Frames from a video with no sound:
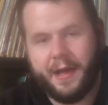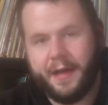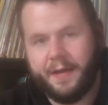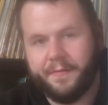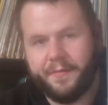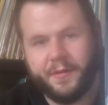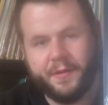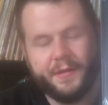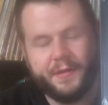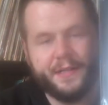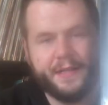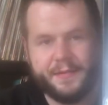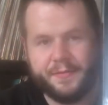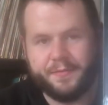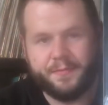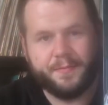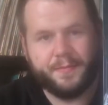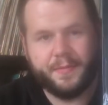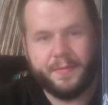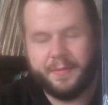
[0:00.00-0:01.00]
I've heard
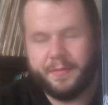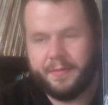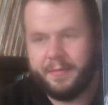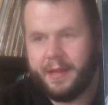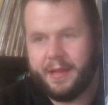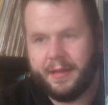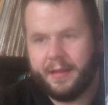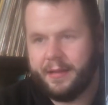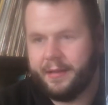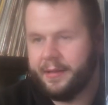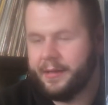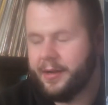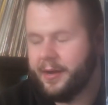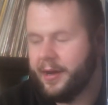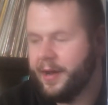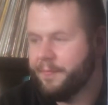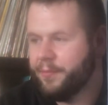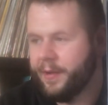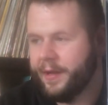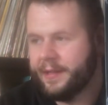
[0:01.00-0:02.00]
this, you know,
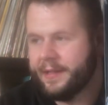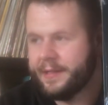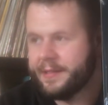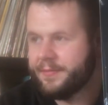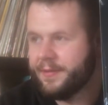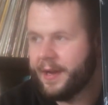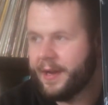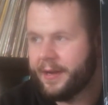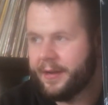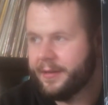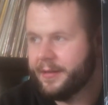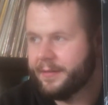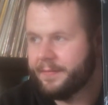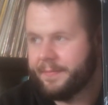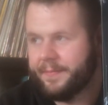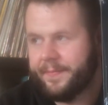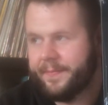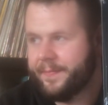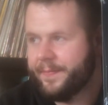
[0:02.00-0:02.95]
I played this record